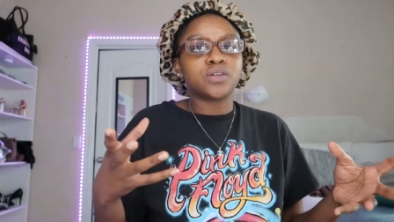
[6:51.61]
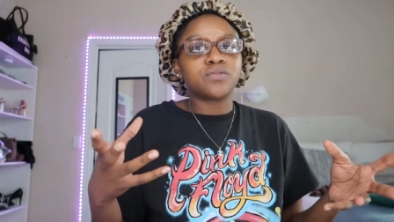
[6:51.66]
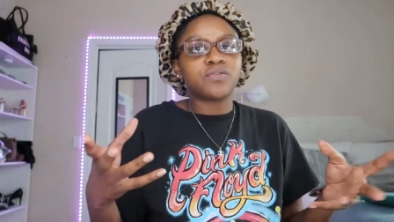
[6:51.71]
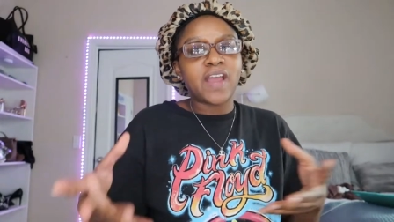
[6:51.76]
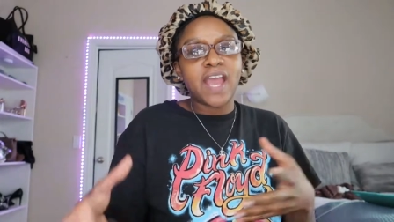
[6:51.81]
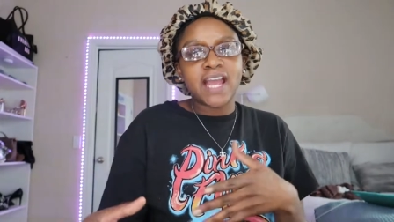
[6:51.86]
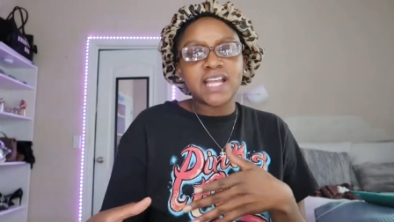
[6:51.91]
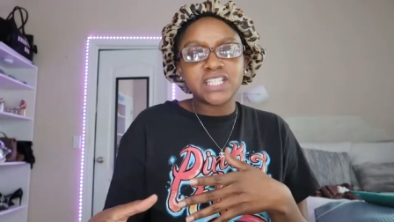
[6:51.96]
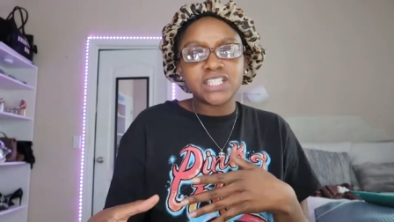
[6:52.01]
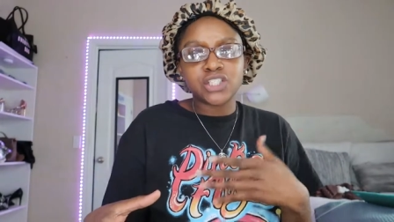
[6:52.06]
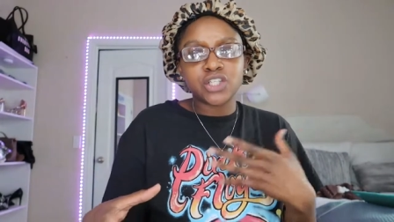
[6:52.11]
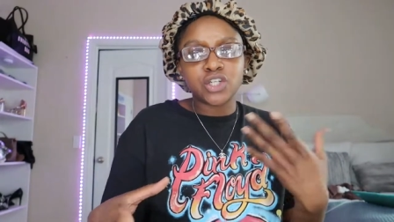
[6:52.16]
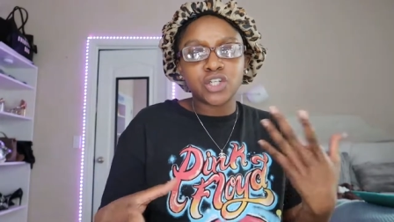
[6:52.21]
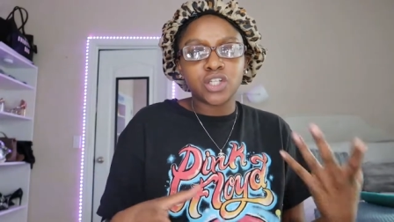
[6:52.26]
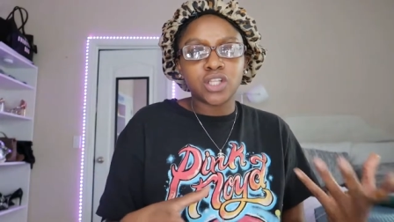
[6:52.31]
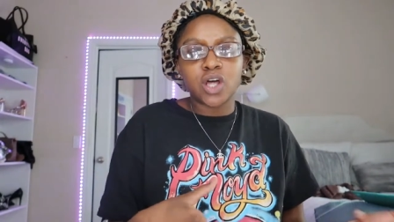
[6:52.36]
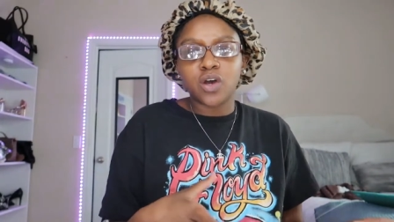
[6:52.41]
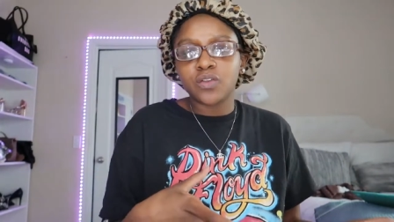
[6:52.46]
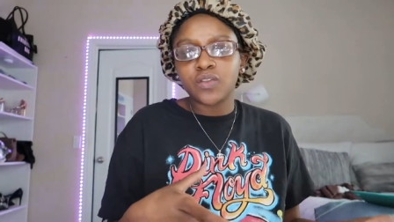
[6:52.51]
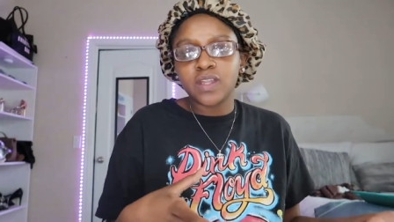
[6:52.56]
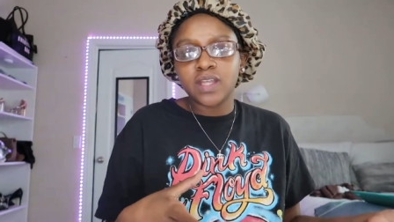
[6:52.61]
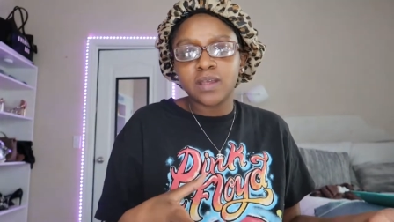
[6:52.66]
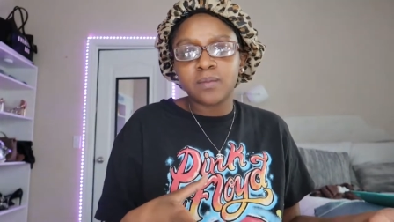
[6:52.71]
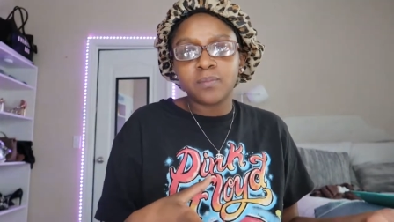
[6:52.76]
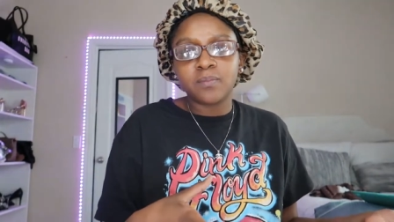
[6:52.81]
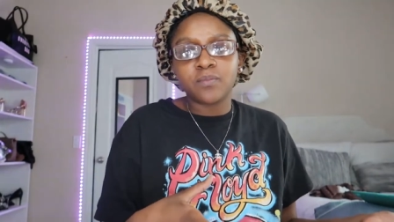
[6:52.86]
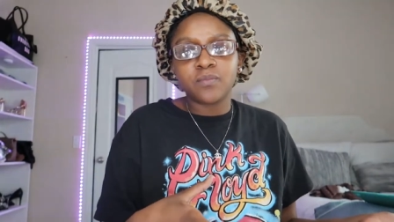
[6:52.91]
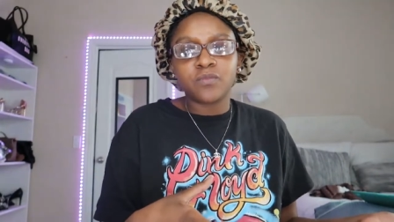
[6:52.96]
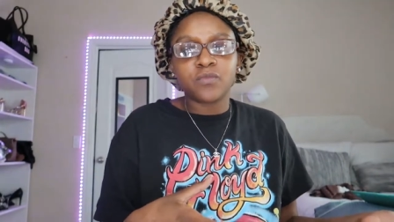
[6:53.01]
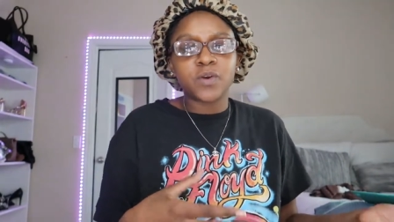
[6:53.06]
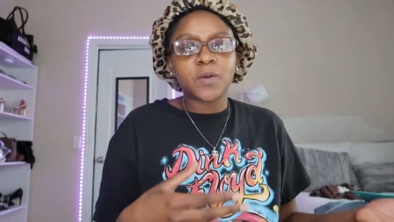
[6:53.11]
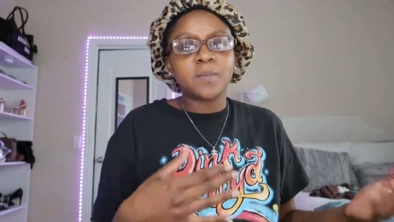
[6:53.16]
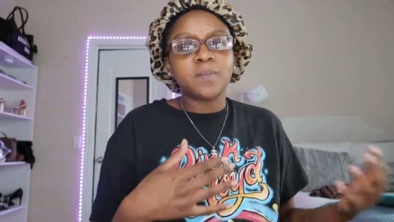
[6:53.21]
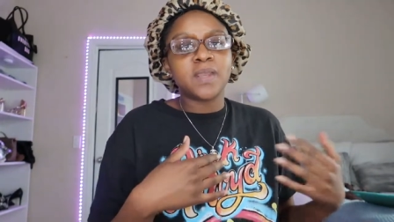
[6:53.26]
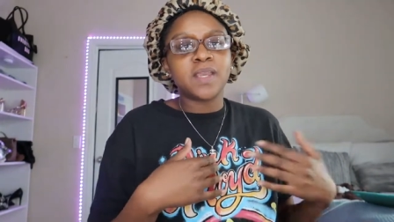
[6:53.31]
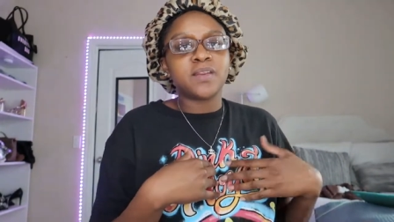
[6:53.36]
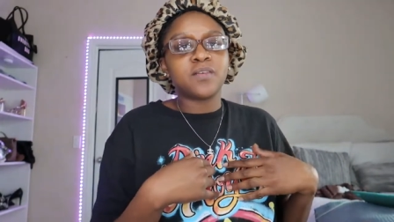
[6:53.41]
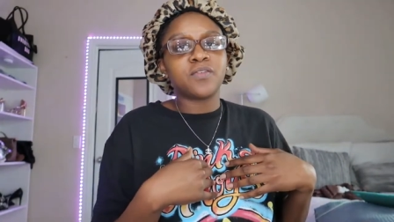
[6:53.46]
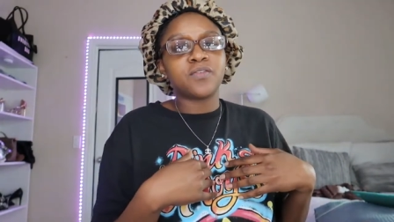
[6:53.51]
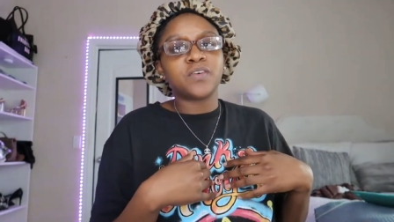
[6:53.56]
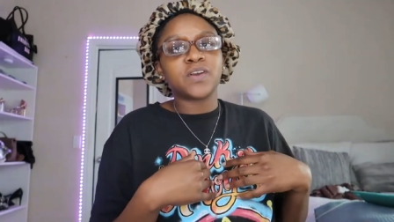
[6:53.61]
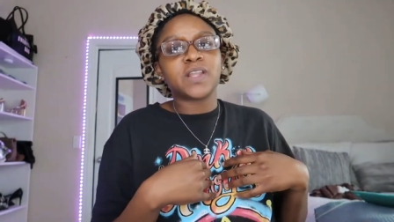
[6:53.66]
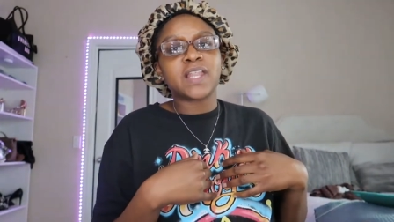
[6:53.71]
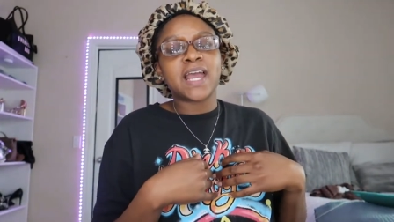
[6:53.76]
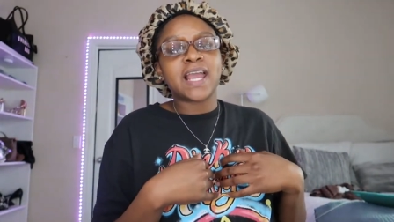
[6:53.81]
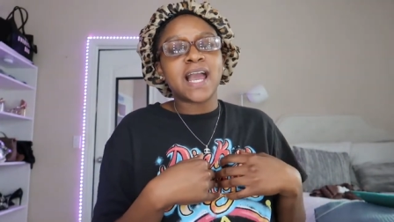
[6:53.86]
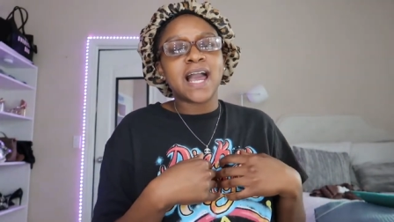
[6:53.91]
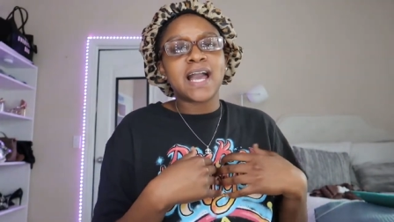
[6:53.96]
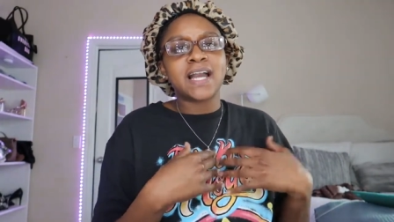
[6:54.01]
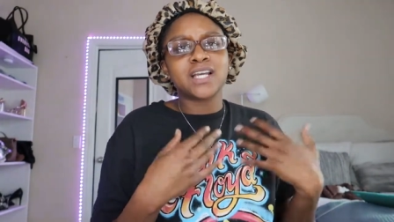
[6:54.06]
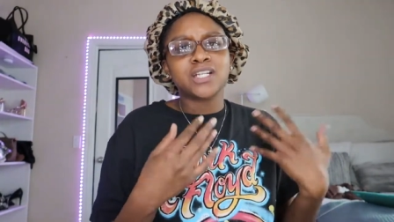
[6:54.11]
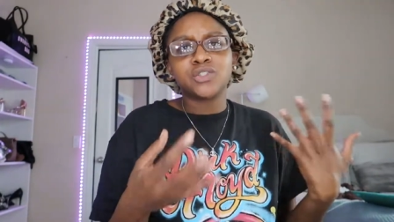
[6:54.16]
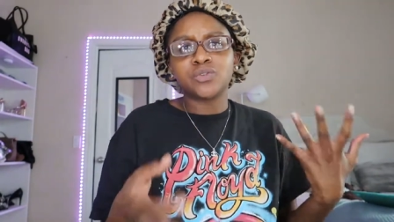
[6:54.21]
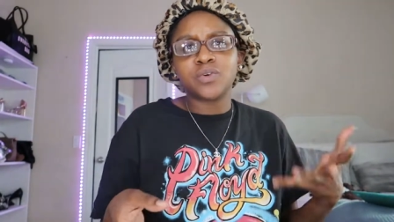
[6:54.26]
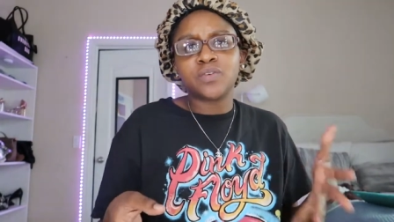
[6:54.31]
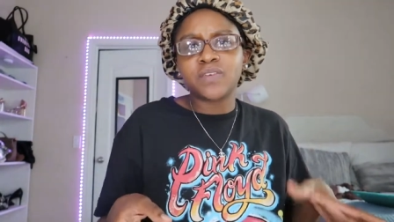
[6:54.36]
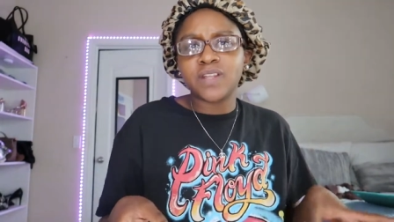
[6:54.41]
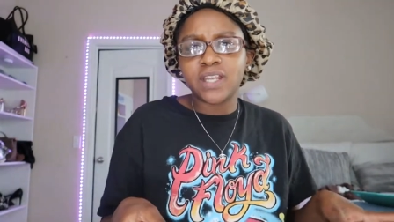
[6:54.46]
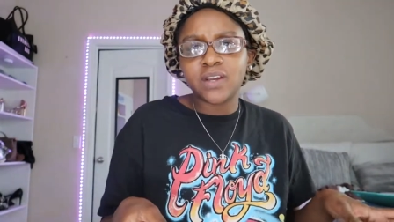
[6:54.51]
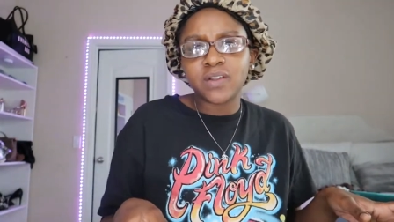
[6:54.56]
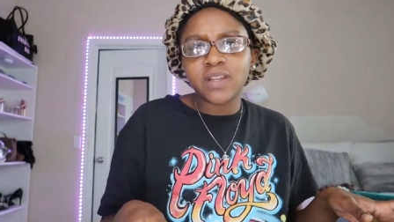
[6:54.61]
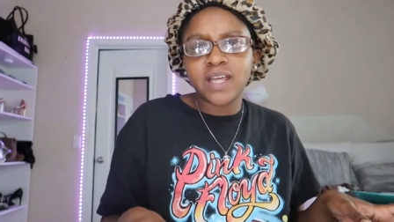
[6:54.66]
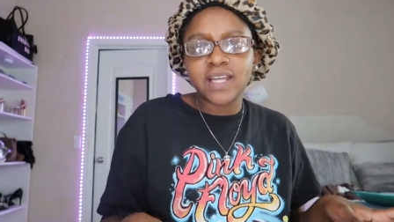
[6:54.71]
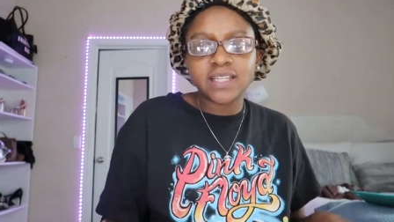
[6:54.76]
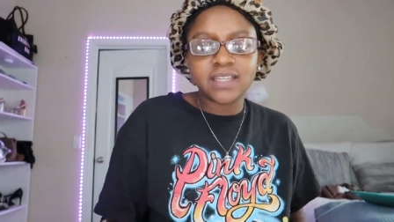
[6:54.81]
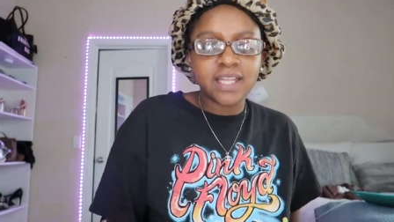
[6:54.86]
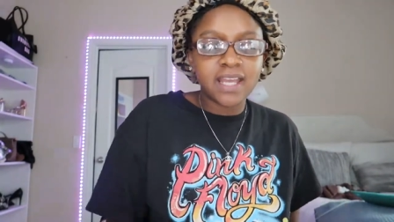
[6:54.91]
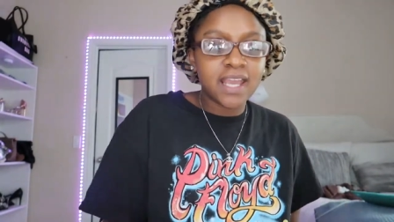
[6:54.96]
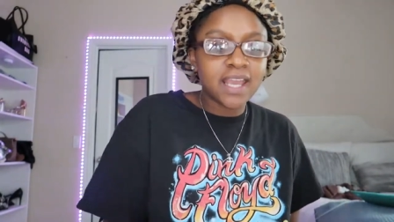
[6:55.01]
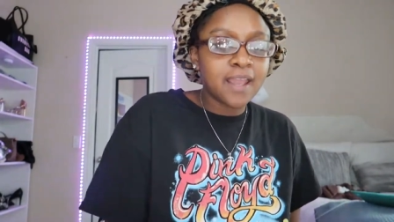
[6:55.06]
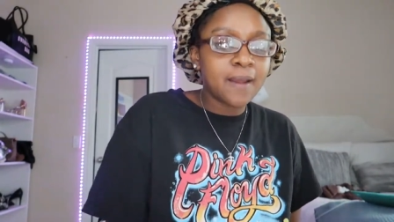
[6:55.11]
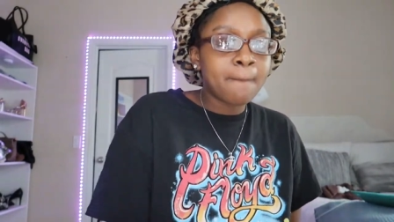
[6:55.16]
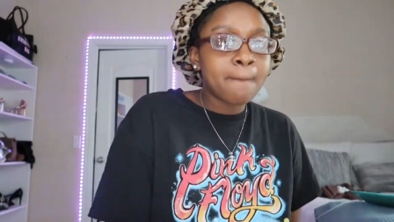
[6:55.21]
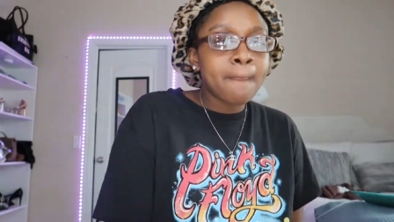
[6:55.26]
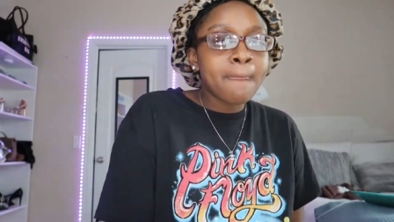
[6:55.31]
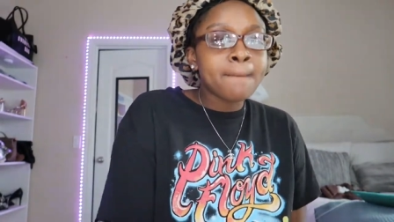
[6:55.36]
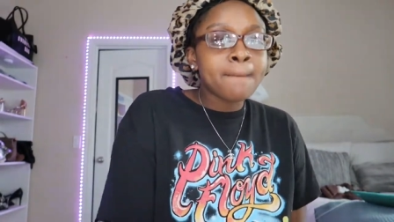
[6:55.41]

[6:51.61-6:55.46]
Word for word: fashion or clothing for me to feel like I could do a video like that.